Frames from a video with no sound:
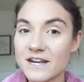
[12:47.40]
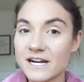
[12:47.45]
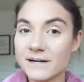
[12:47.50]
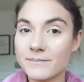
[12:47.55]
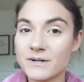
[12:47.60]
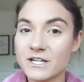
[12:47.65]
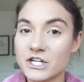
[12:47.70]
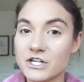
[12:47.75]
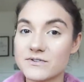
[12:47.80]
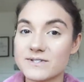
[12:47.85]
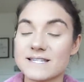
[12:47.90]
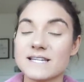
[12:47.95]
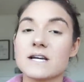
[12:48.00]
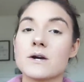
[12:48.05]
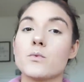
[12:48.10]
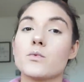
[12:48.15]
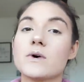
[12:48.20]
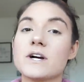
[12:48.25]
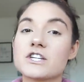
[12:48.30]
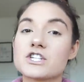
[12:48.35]
that I've been
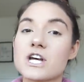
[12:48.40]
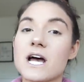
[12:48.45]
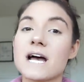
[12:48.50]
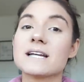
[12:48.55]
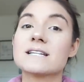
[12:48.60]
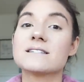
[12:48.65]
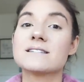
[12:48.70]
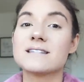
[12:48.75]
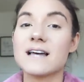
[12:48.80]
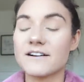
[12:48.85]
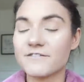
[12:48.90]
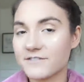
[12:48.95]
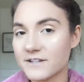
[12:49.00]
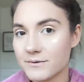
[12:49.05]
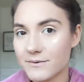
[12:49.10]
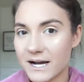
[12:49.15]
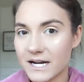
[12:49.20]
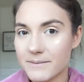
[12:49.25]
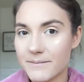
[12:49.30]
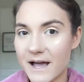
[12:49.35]
using, which I definitely
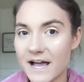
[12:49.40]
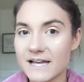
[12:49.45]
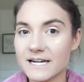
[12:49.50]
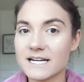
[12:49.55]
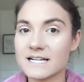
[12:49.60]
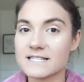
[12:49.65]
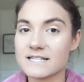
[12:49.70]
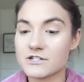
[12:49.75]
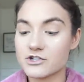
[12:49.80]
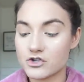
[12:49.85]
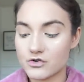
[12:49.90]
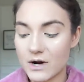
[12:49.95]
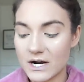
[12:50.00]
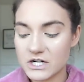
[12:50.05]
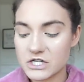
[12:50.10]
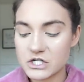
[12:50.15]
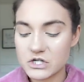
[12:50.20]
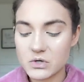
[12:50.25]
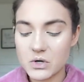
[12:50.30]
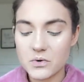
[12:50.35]
recommend, it's a
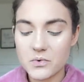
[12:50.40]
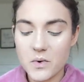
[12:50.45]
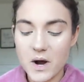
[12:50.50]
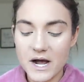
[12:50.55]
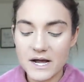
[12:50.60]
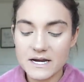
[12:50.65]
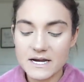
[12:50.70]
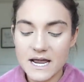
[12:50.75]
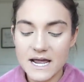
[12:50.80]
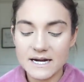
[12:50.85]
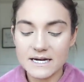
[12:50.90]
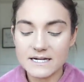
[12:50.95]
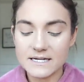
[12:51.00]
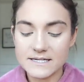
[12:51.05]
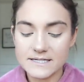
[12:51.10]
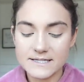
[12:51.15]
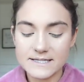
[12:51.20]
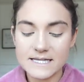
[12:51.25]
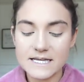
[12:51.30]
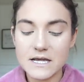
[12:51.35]
drugstore one, and it
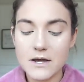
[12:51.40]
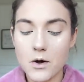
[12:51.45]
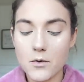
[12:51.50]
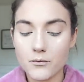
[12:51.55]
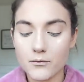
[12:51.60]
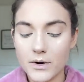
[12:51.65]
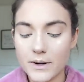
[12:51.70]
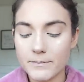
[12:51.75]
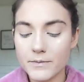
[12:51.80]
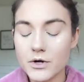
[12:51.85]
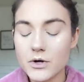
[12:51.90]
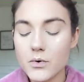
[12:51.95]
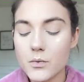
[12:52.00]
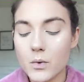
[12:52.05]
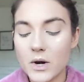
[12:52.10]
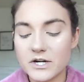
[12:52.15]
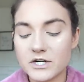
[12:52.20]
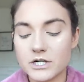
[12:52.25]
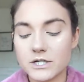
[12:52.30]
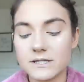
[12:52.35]
is the Rimmel
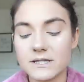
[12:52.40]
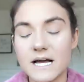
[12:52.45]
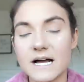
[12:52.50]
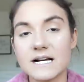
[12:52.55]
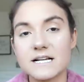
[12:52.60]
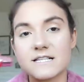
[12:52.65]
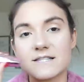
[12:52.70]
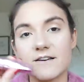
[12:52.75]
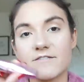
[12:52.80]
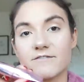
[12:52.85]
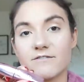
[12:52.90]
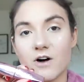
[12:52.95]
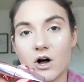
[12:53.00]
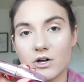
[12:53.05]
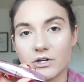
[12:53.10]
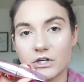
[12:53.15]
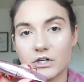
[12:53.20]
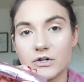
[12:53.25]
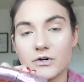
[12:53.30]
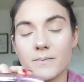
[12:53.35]
Wonder Luxe
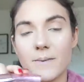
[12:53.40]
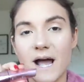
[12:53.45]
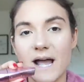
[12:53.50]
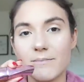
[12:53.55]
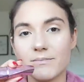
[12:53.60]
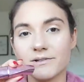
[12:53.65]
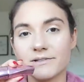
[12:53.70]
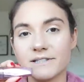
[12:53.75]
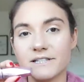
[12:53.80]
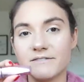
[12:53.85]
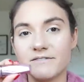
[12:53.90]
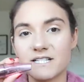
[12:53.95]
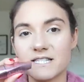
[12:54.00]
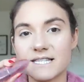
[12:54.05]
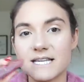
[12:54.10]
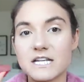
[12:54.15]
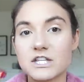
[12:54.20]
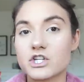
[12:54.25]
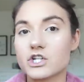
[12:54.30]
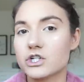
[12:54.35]
Volume. I believe
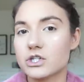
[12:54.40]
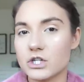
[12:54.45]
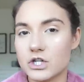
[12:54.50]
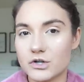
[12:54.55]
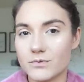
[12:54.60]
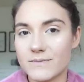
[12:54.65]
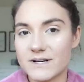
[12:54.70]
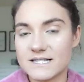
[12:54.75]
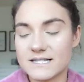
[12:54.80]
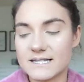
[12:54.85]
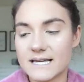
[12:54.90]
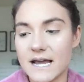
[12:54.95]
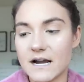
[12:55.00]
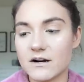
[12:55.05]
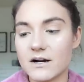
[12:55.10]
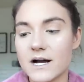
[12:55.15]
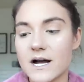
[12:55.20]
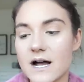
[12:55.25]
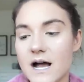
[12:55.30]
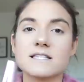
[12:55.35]
it's like their new
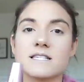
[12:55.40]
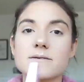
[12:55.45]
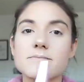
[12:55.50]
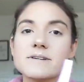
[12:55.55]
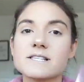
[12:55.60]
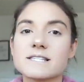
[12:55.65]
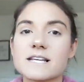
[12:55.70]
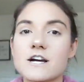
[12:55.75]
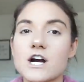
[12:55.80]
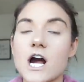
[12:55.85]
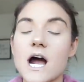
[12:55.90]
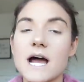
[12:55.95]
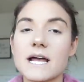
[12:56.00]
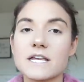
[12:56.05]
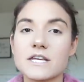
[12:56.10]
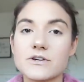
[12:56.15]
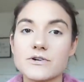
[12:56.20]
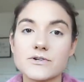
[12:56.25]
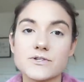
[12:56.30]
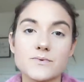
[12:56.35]
mascara. This is the mascara I
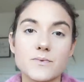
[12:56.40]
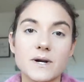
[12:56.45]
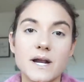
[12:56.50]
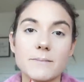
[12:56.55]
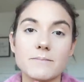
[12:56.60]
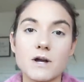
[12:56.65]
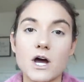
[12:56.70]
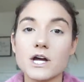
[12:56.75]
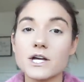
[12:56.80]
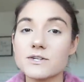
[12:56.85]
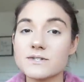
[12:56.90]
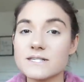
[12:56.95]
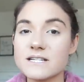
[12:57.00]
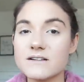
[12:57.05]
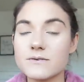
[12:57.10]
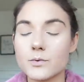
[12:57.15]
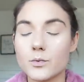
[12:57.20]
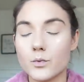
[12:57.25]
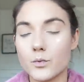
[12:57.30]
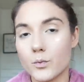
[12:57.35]
use when I'm not
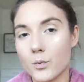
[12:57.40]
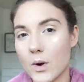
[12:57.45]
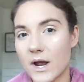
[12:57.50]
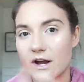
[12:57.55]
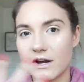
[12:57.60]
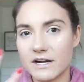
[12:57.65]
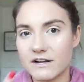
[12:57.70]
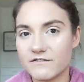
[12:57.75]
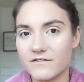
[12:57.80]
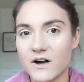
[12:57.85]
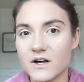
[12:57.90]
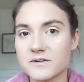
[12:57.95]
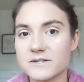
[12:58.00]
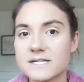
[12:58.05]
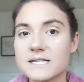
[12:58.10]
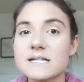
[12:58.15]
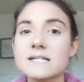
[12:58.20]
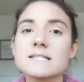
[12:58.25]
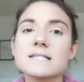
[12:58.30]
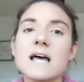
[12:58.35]
wearing
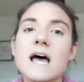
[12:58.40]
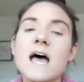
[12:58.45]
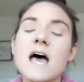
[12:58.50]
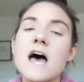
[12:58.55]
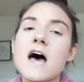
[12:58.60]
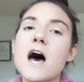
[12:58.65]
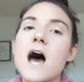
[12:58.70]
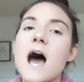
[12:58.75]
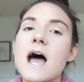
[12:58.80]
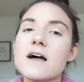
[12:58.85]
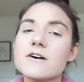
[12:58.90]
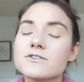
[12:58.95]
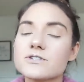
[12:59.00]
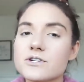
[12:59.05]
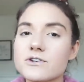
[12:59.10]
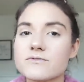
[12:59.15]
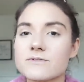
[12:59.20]
falsies. I also